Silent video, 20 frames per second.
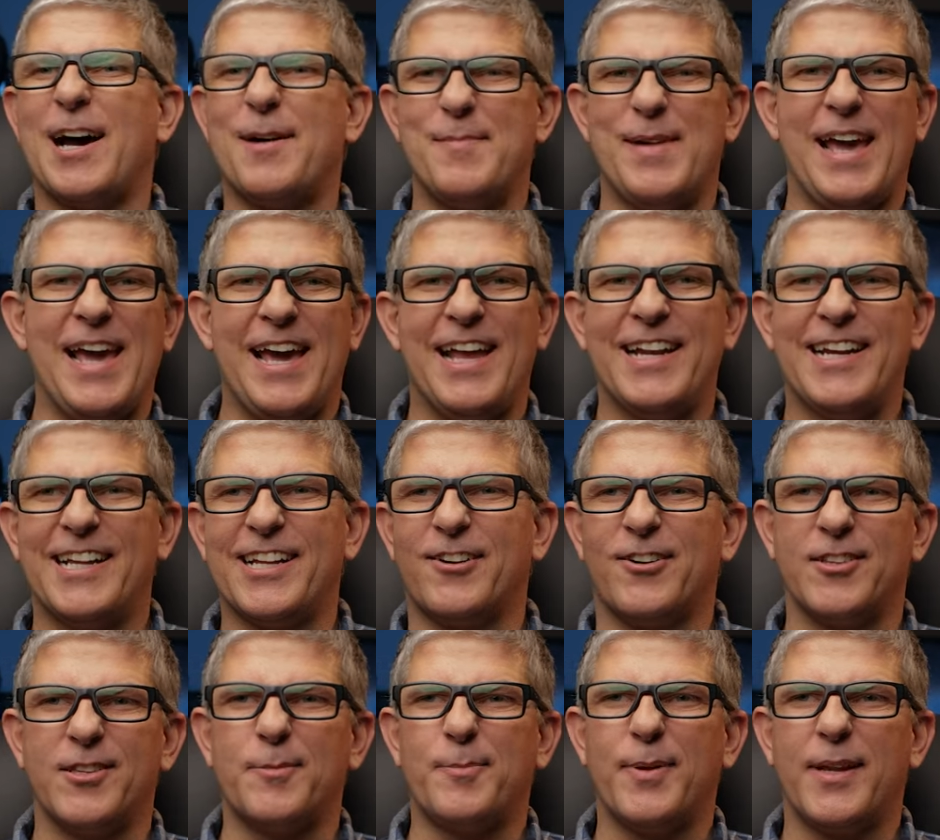I'm editing
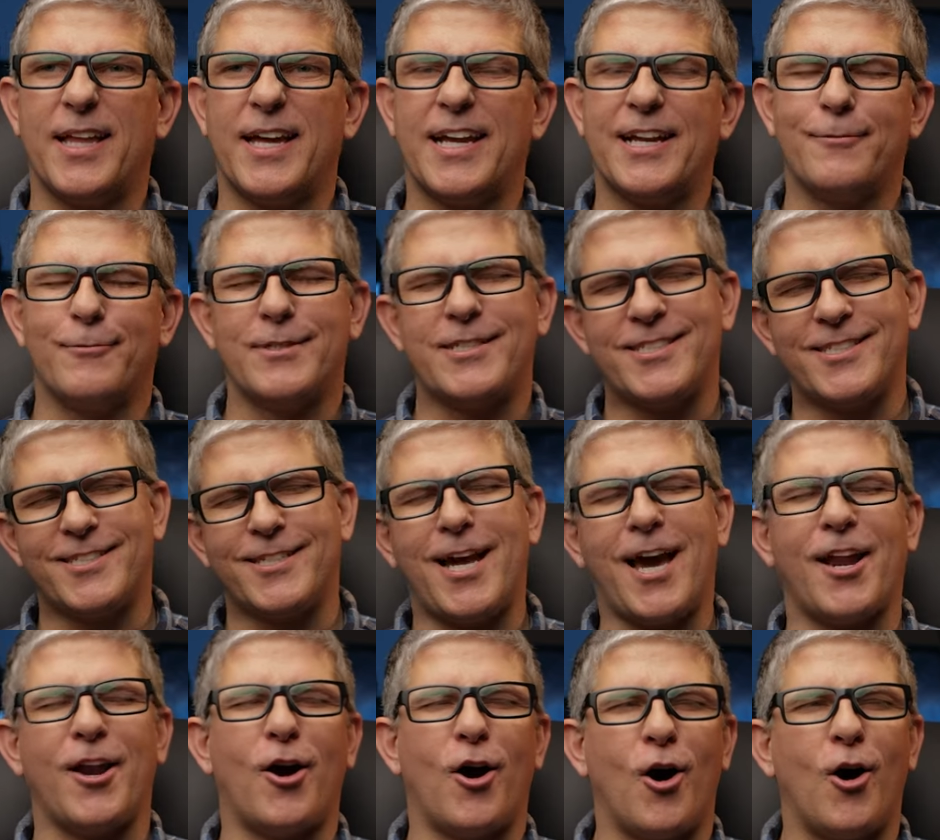on the plane, which is
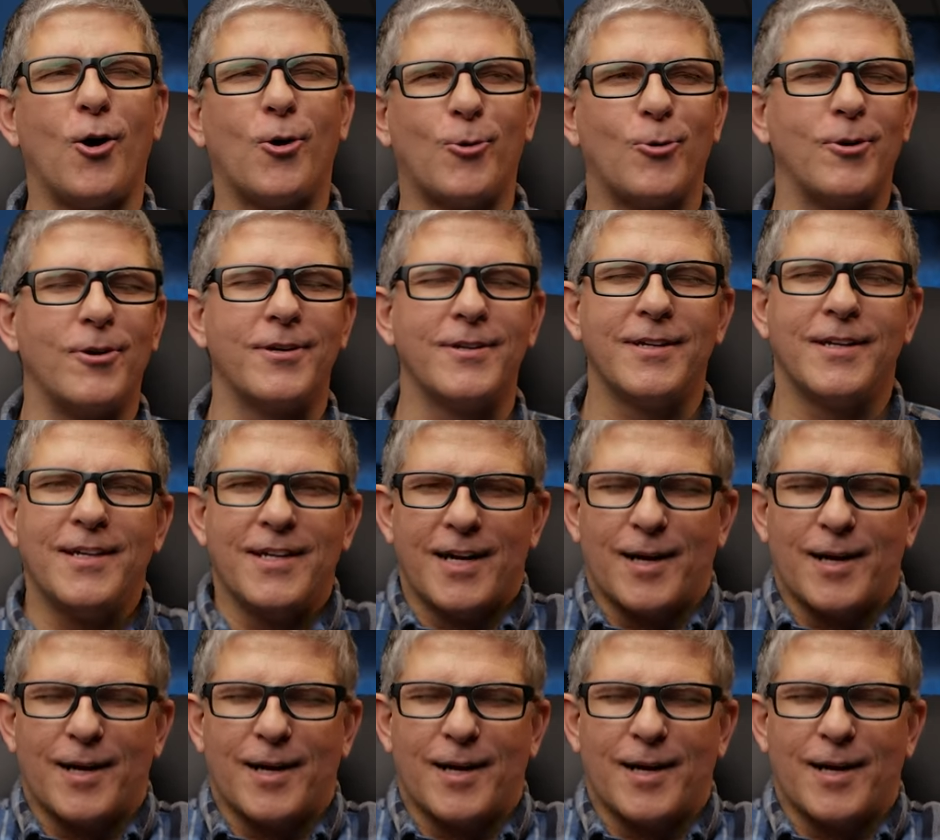kind of awkward.